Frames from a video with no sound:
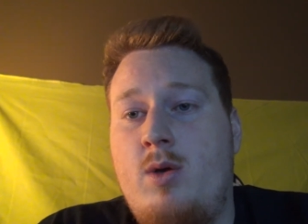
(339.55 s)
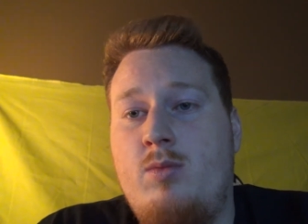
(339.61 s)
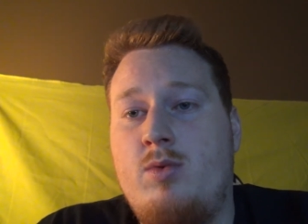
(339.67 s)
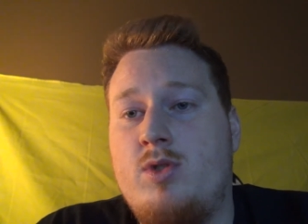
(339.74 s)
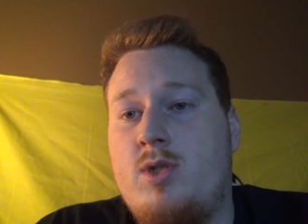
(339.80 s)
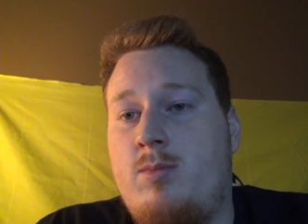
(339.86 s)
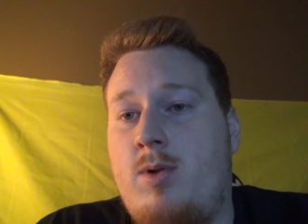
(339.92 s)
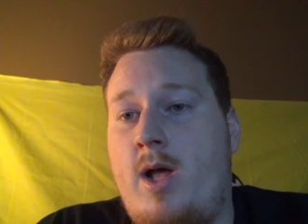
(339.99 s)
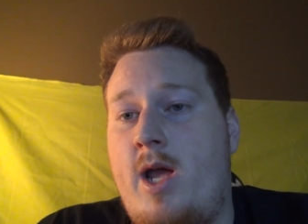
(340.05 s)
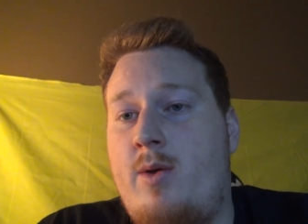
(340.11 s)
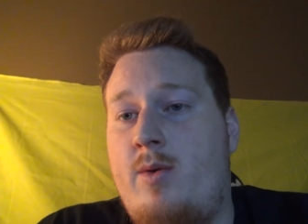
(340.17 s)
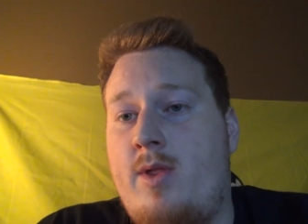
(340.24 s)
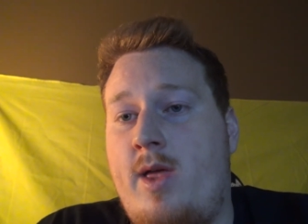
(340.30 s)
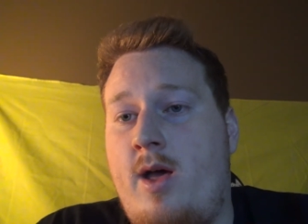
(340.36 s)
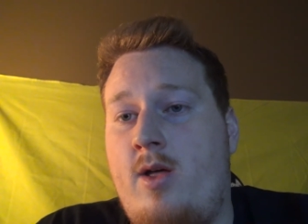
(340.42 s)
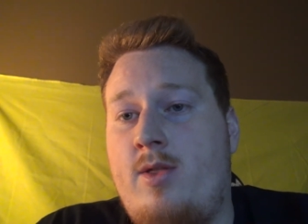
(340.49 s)
We'll supply you
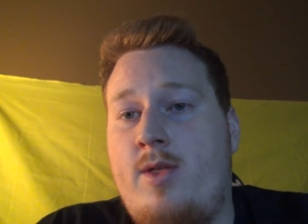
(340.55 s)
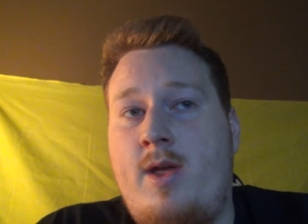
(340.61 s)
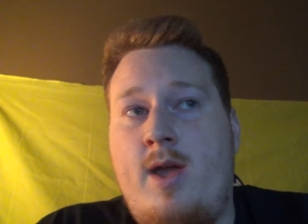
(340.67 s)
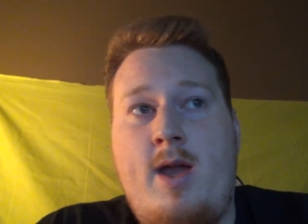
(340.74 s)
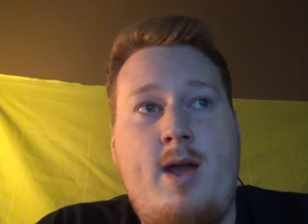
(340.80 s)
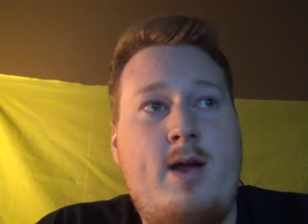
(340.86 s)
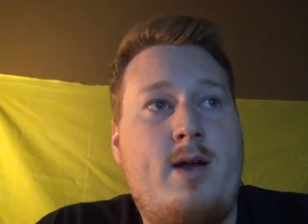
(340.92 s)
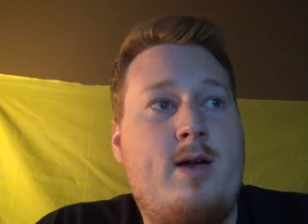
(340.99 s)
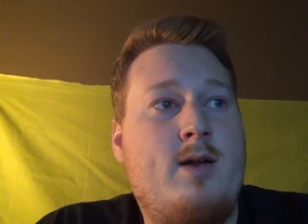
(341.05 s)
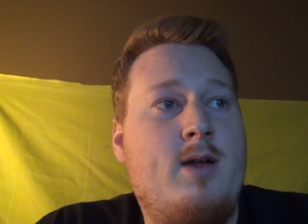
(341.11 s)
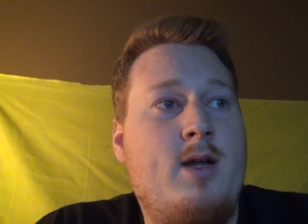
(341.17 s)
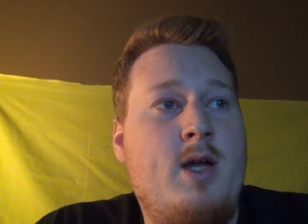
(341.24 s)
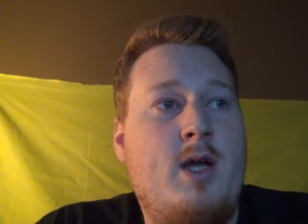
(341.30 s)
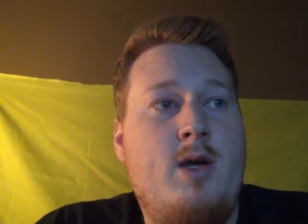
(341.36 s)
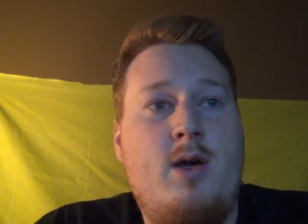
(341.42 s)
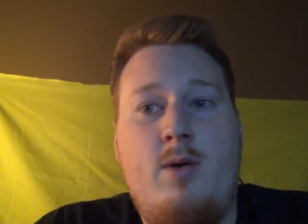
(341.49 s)
with health care.
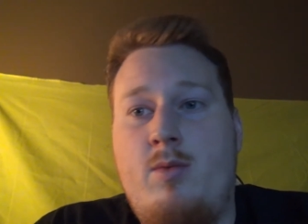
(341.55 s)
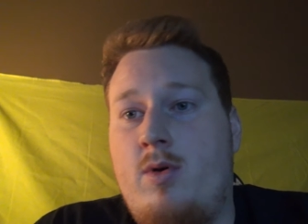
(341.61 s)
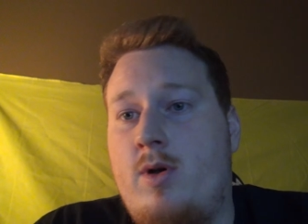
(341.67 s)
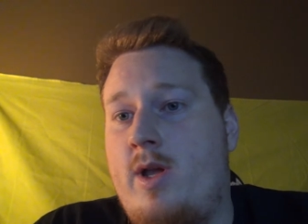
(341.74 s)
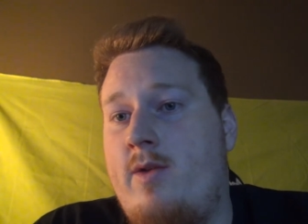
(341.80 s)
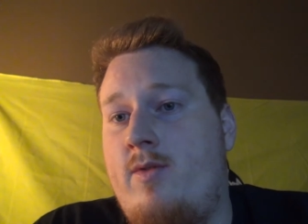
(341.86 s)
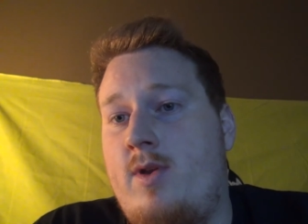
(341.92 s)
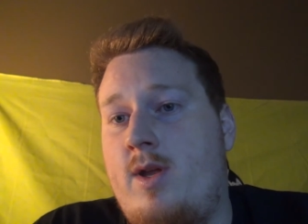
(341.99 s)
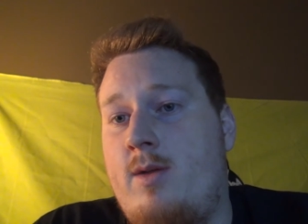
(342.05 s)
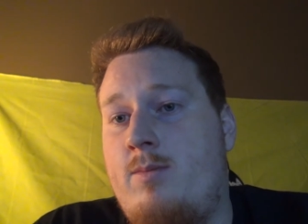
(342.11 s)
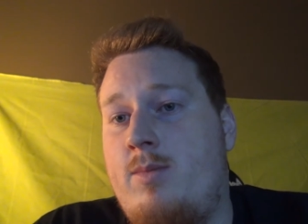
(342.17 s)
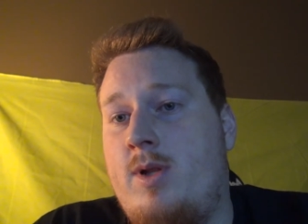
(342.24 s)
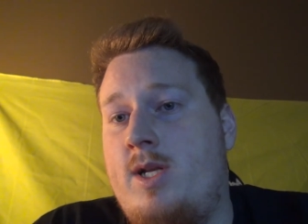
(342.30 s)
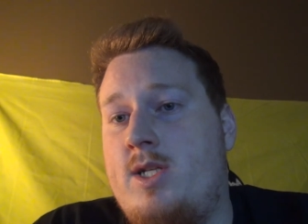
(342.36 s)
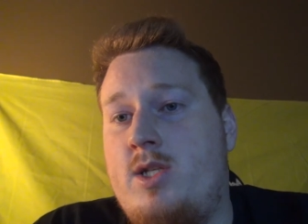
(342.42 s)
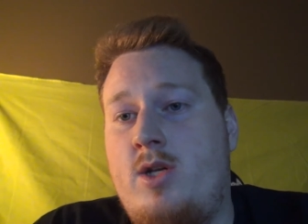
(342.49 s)
We'll give
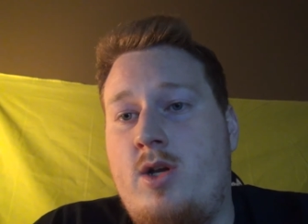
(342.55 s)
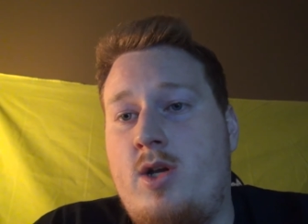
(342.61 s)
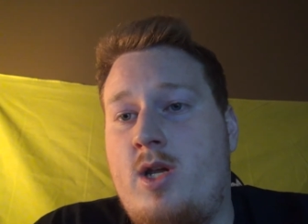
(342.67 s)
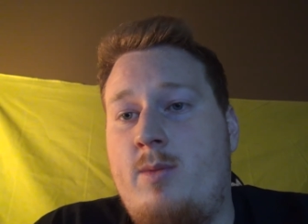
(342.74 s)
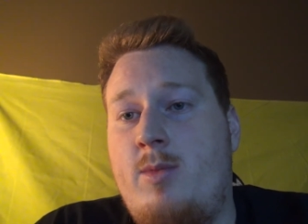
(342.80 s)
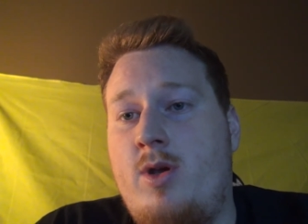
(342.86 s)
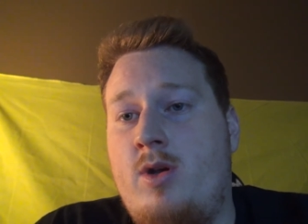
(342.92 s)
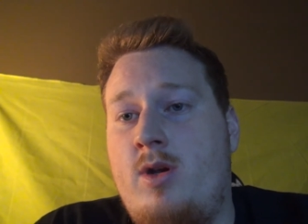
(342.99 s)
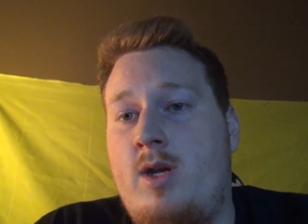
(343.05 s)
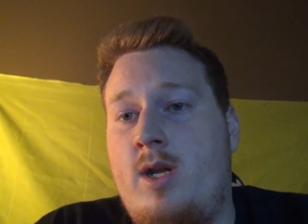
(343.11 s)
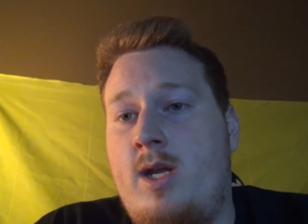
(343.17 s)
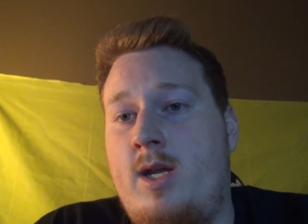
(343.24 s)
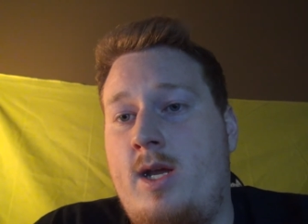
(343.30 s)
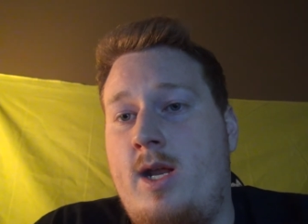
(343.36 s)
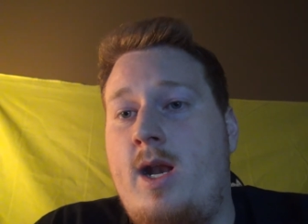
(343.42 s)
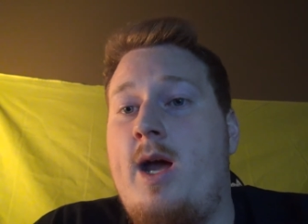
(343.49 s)
police to your
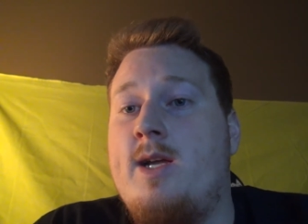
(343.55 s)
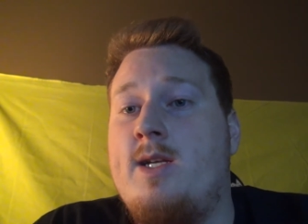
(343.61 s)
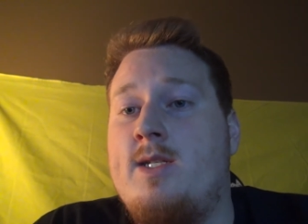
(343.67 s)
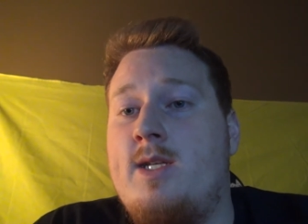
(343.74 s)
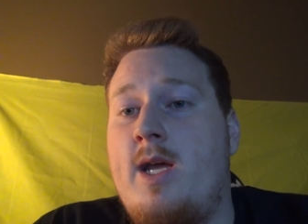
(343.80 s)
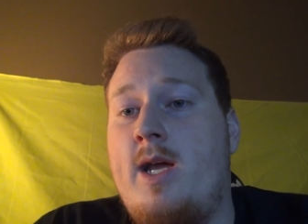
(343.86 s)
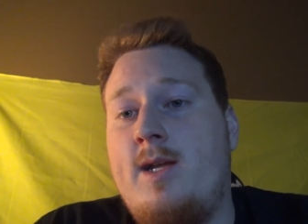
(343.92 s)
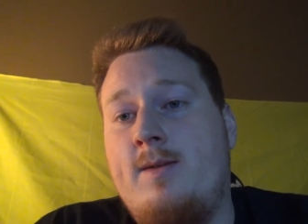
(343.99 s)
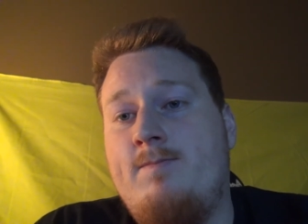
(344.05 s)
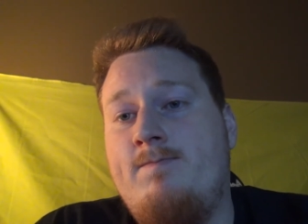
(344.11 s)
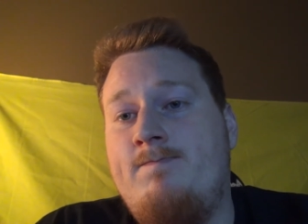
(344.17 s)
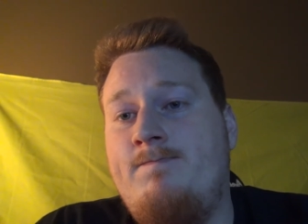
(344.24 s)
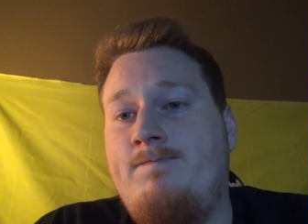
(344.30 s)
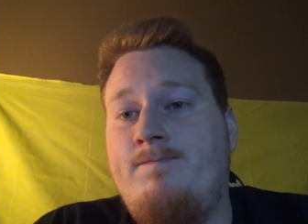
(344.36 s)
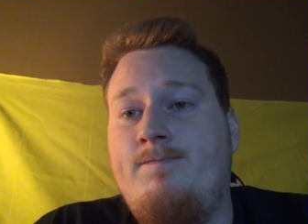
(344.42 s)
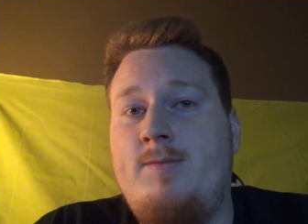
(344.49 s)
community. And I say,
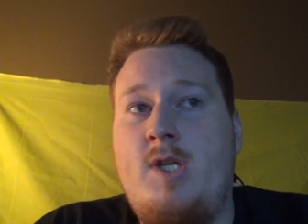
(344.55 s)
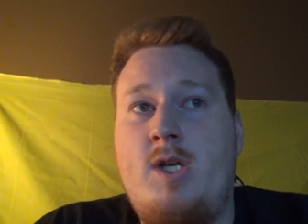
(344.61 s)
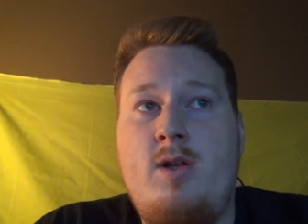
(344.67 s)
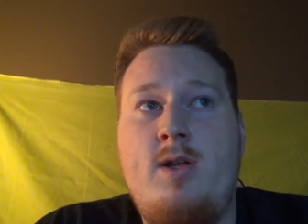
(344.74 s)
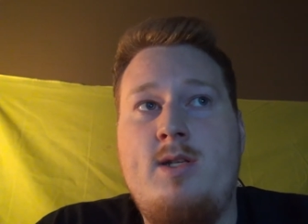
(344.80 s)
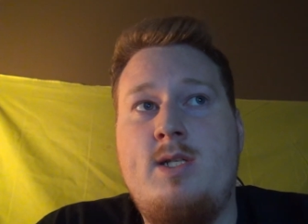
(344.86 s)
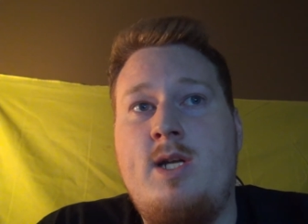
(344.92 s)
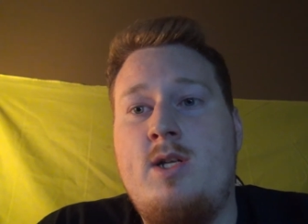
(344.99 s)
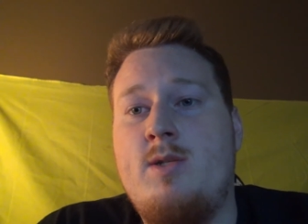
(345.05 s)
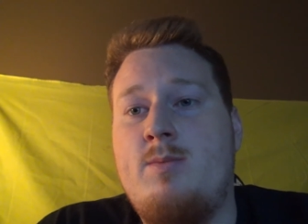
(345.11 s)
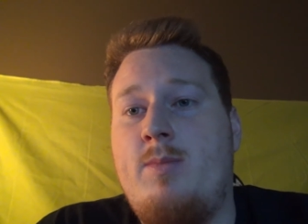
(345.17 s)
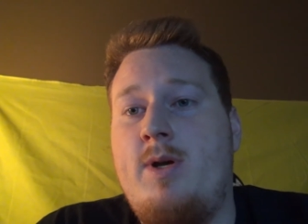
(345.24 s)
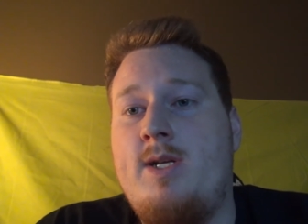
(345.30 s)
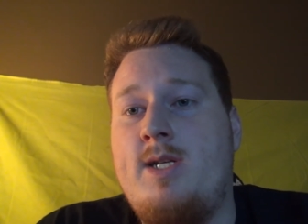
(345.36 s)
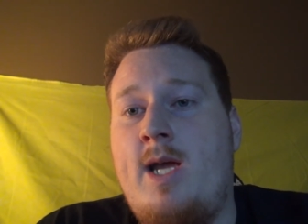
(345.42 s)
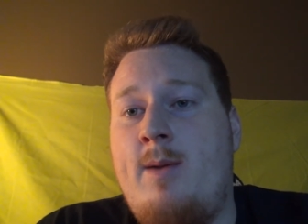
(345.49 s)
you know, that sounds
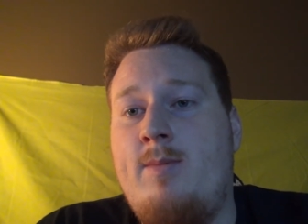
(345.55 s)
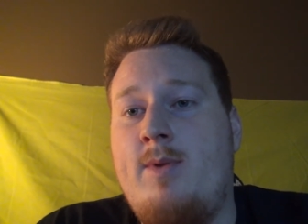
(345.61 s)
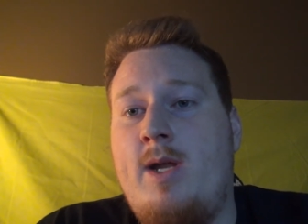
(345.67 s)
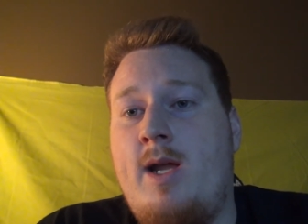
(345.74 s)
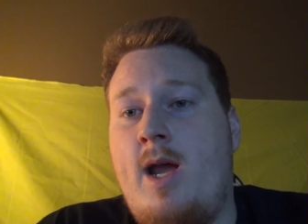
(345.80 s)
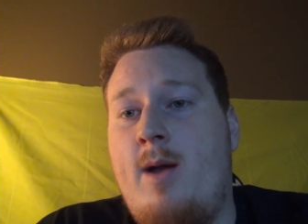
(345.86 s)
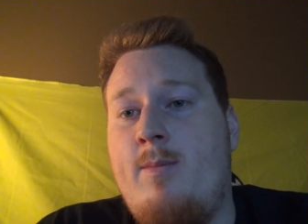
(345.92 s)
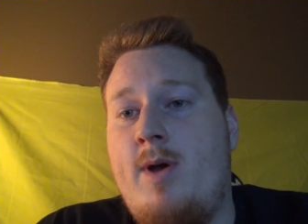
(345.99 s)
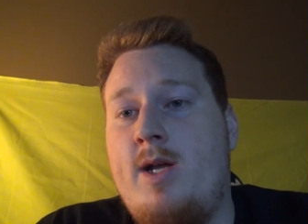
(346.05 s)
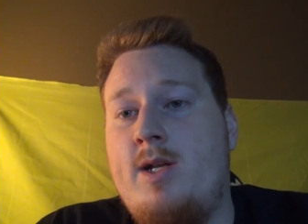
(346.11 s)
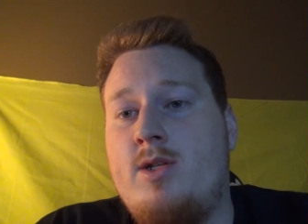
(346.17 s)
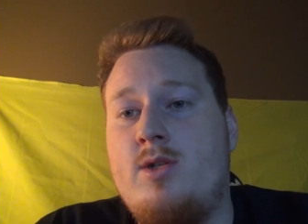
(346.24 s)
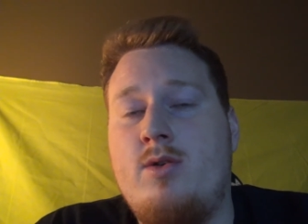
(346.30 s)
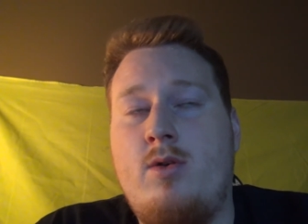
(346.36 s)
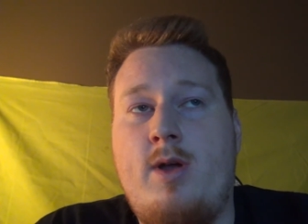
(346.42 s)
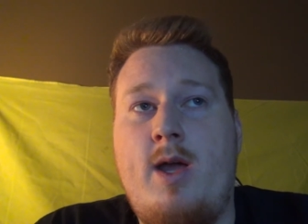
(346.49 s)
pretty tempting. How
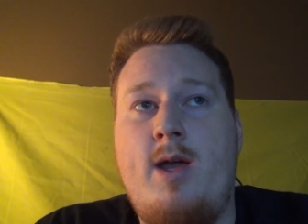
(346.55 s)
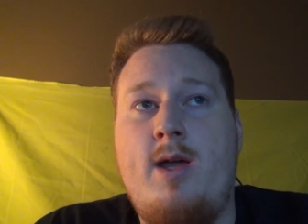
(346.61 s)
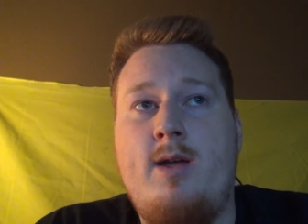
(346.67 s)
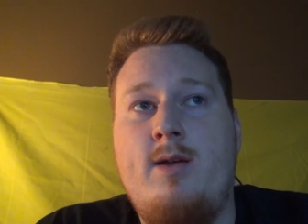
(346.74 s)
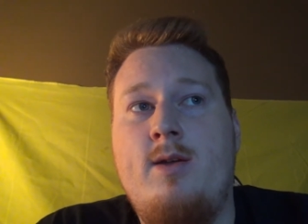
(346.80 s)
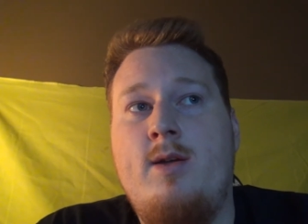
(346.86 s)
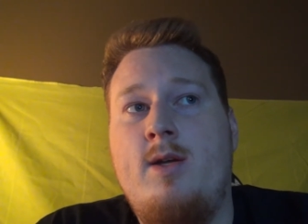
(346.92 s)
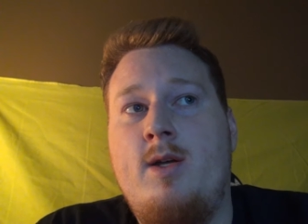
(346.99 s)
much? Okay.